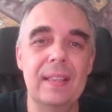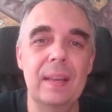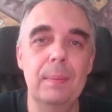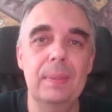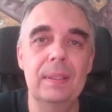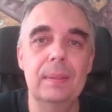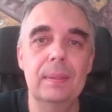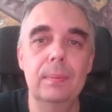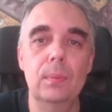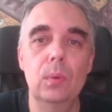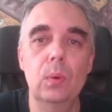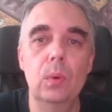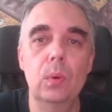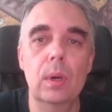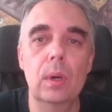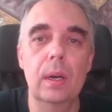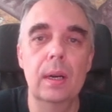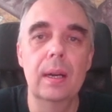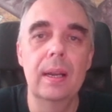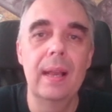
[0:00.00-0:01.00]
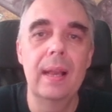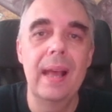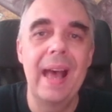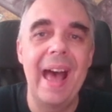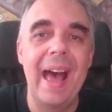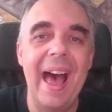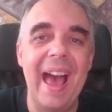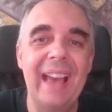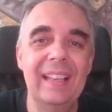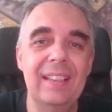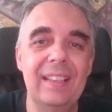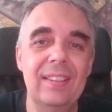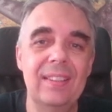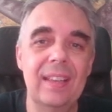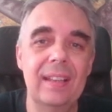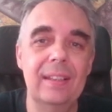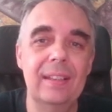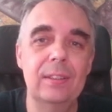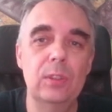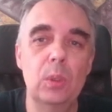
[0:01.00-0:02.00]
a bit more, I
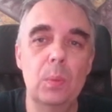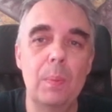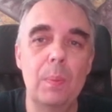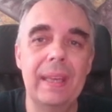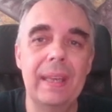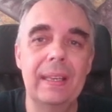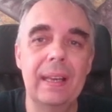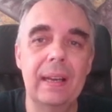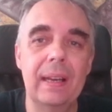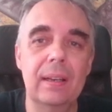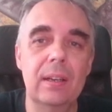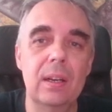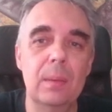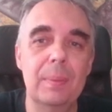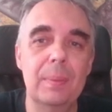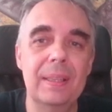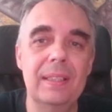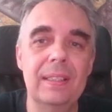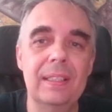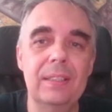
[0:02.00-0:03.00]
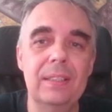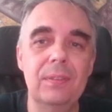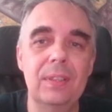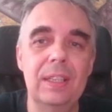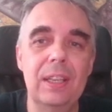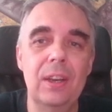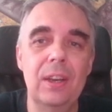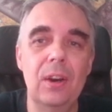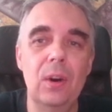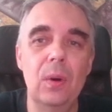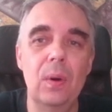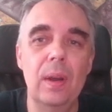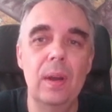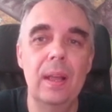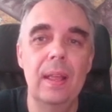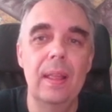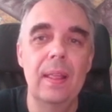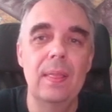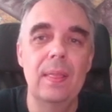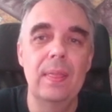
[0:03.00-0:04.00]
decided to make a commented video
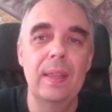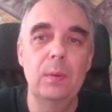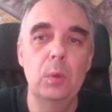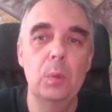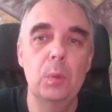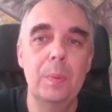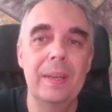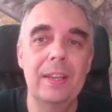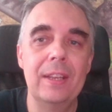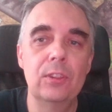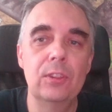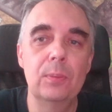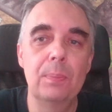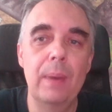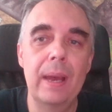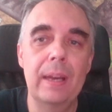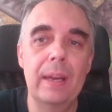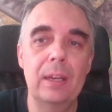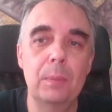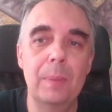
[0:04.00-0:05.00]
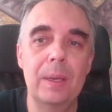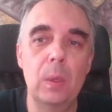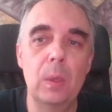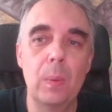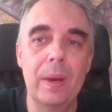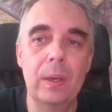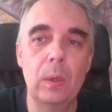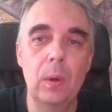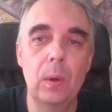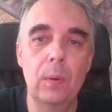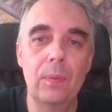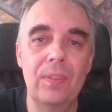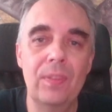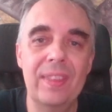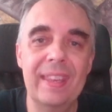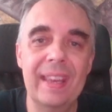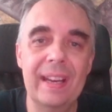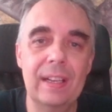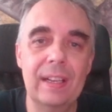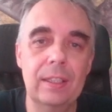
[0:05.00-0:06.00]
that would be inspired by one of
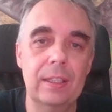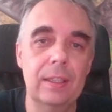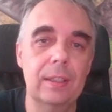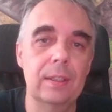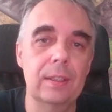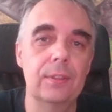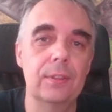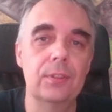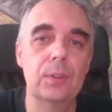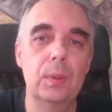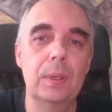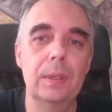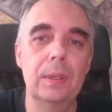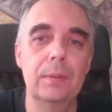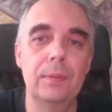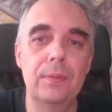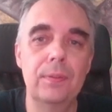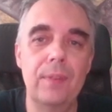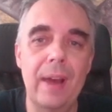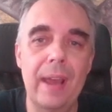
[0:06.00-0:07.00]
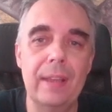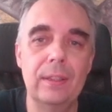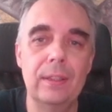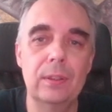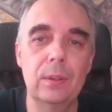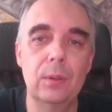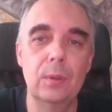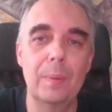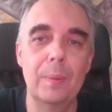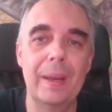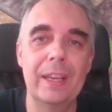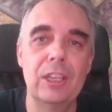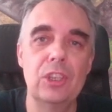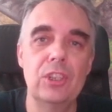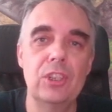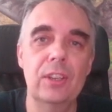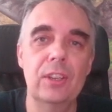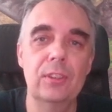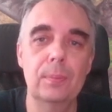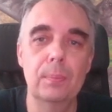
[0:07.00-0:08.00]
the articles you can find on my
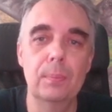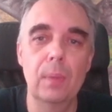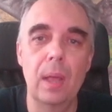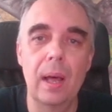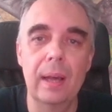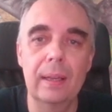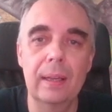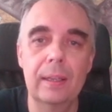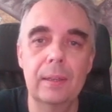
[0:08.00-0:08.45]
chess blog.